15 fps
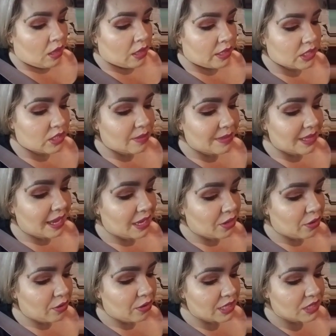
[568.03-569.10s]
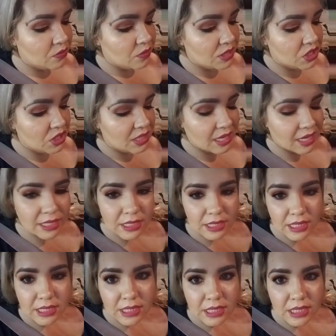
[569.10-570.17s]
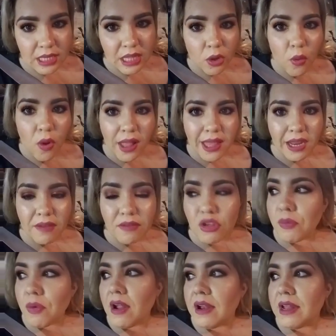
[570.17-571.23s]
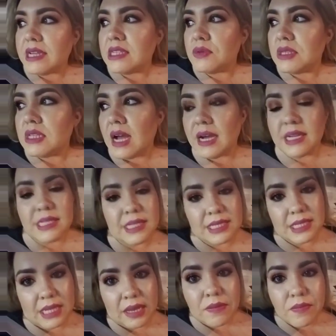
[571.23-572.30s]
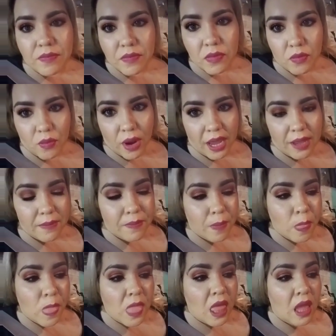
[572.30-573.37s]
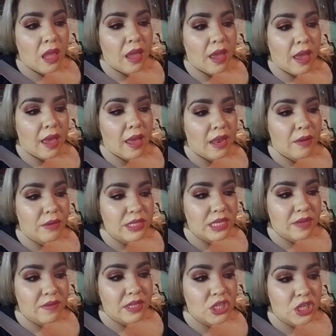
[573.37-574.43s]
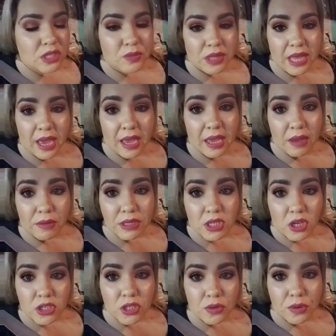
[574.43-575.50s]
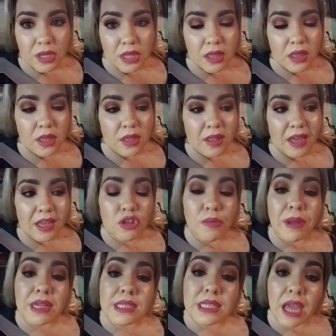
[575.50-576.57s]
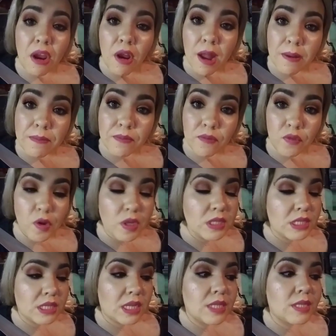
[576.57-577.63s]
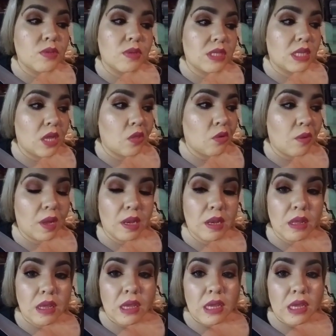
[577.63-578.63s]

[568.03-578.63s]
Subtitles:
Something I noticed was just the consistency. The quality of their products was not consistent, right? And it wasn't even just with that. It was also with, like, their mascara, for instance, was another one.